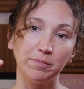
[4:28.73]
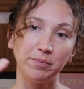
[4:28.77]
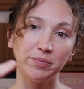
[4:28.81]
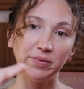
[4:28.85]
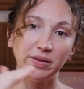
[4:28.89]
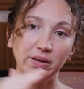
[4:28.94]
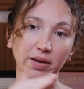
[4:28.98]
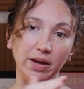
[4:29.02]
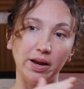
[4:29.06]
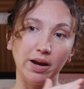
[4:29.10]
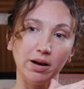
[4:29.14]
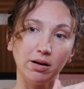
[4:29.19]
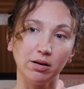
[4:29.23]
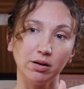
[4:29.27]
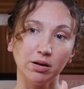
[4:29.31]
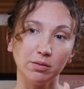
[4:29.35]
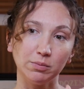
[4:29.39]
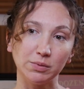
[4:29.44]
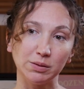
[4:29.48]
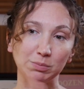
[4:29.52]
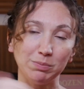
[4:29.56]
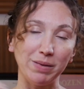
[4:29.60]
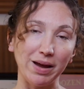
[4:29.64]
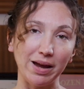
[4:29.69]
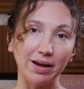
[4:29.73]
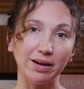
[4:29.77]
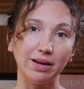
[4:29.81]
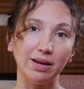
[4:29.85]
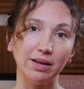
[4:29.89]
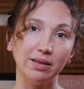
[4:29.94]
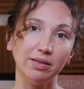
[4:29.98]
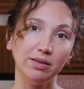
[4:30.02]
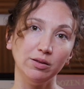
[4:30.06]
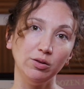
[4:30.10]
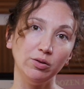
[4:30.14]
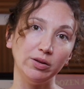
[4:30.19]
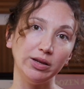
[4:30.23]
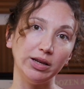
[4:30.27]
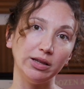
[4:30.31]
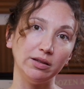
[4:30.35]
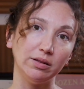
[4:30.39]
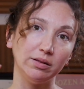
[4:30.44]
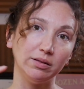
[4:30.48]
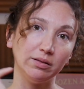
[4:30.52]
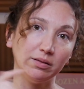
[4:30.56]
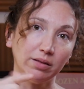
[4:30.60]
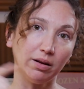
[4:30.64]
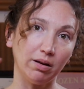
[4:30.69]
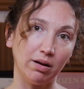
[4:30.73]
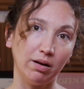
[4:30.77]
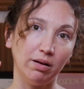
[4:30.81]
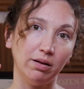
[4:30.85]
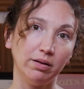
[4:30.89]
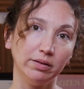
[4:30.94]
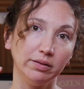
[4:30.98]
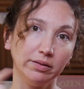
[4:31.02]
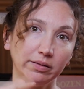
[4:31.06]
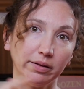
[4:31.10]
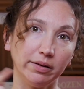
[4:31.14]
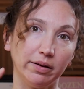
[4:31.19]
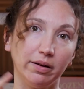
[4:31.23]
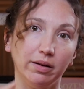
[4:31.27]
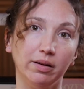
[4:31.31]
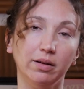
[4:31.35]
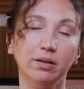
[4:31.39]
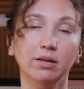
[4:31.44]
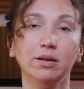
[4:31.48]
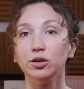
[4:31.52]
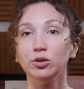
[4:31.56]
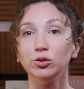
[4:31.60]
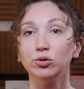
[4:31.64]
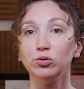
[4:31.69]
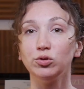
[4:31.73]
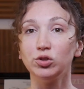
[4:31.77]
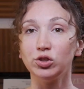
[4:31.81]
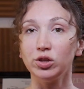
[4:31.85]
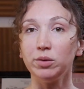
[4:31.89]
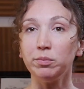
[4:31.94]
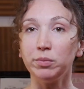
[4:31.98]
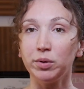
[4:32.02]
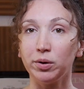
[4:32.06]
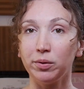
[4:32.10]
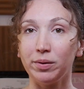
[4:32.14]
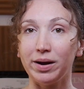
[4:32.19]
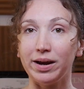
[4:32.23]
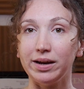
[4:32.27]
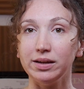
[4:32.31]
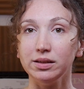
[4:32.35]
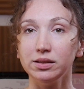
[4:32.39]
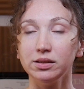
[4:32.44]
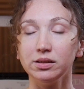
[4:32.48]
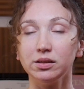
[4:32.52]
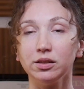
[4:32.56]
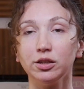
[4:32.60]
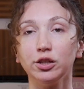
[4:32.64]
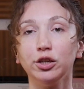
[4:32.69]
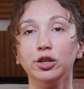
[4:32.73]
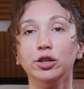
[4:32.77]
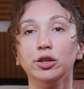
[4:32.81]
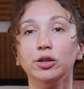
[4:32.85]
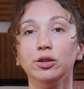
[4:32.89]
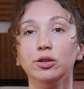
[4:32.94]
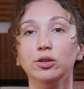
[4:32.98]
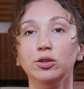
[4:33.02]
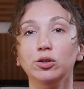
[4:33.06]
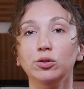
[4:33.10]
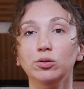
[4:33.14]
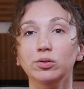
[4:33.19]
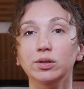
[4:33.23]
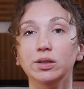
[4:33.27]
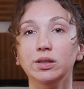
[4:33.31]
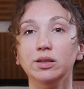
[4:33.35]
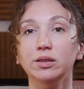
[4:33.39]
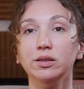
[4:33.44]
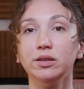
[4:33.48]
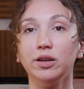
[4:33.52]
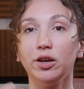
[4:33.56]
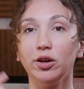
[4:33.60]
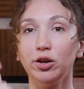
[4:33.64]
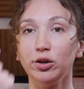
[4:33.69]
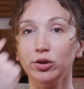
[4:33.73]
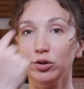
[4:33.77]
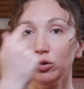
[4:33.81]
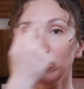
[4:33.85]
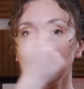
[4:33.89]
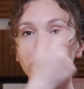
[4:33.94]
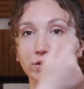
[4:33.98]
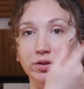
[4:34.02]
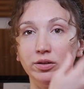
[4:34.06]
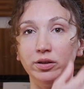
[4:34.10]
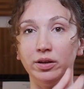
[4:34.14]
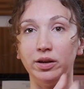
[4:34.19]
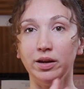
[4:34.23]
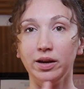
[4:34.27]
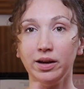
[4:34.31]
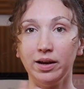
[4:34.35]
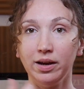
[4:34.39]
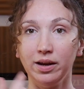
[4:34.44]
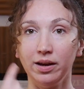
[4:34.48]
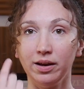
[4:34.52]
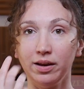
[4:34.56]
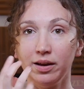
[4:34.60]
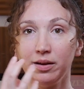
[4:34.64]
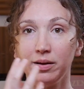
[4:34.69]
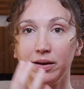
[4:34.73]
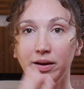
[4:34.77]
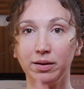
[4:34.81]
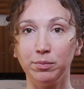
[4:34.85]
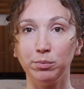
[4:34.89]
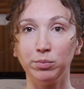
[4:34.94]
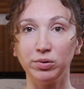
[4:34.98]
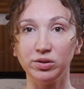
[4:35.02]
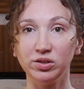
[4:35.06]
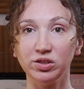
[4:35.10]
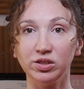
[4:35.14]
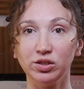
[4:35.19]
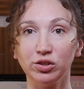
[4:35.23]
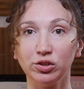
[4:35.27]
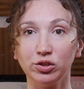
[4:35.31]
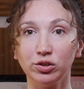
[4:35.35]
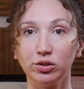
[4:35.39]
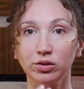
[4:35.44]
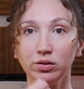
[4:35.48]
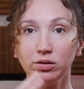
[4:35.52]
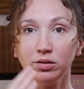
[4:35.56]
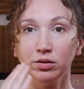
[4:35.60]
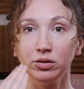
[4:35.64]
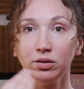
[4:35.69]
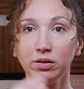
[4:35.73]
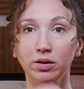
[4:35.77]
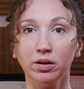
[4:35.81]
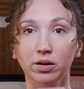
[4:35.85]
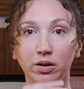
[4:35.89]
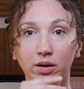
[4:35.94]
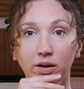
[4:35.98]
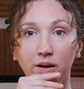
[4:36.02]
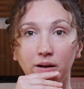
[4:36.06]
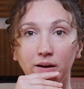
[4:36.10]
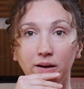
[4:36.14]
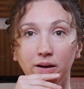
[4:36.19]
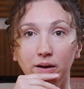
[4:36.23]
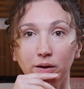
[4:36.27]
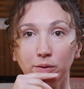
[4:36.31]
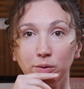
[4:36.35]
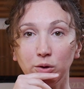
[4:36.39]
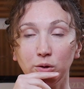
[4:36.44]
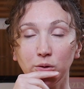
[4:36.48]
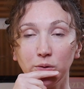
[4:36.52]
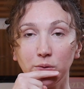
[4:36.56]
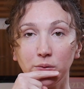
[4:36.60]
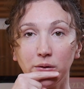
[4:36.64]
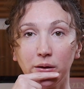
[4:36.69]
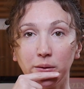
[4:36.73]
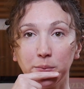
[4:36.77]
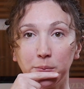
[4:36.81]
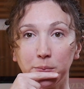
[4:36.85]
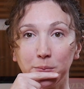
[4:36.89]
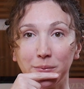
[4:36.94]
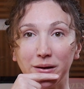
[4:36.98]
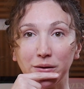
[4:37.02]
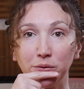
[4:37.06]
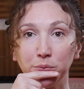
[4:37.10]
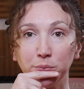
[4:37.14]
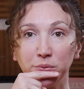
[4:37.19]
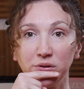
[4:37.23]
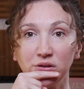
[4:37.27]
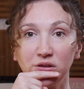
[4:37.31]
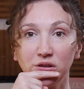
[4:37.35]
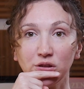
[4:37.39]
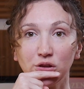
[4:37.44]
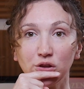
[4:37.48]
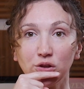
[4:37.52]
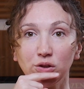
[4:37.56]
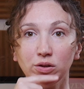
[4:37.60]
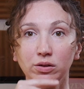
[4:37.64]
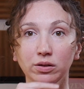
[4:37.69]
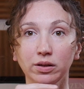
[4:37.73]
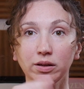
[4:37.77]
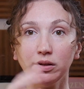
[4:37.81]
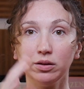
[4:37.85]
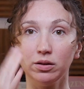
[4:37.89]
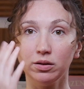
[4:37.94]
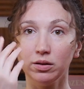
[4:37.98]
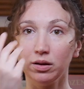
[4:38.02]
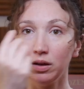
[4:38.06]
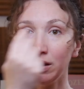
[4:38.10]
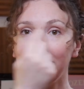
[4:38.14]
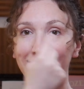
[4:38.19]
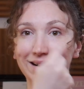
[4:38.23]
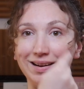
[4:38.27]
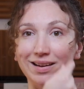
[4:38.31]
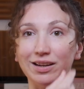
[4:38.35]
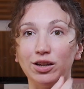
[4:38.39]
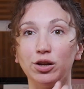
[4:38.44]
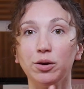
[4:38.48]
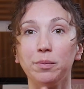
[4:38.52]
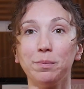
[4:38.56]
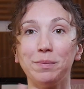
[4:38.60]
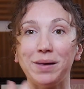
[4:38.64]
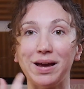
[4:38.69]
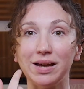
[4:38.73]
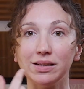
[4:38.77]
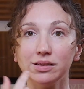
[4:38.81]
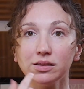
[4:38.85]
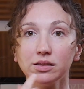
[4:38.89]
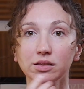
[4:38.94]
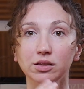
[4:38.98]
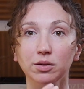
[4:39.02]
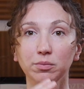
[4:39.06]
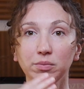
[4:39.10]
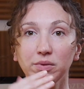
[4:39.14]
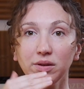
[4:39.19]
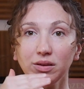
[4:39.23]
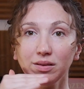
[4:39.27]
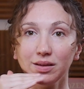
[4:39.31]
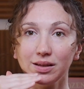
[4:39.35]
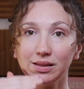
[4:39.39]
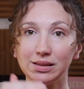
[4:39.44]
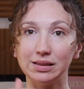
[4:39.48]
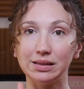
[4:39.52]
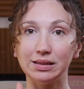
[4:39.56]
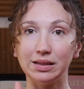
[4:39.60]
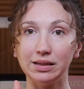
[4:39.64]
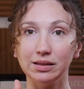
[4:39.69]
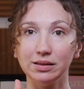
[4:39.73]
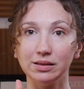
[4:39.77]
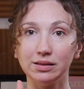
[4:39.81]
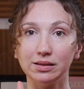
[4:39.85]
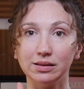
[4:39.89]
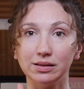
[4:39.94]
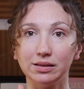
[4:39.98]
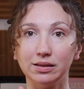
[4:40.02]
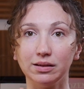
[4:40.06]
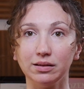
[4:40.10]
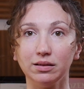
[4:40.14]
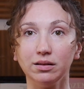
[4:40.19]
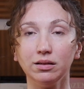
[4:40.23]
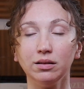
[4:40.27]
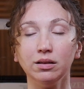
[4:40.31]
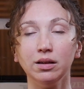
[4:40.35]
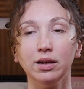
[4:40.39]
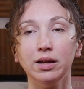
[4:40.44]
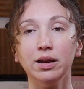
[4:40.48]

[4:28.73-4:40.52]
the air comes back and you get a ta ta. To summarize, you need a good position, a good mouth position and a like a mask, something that stays still.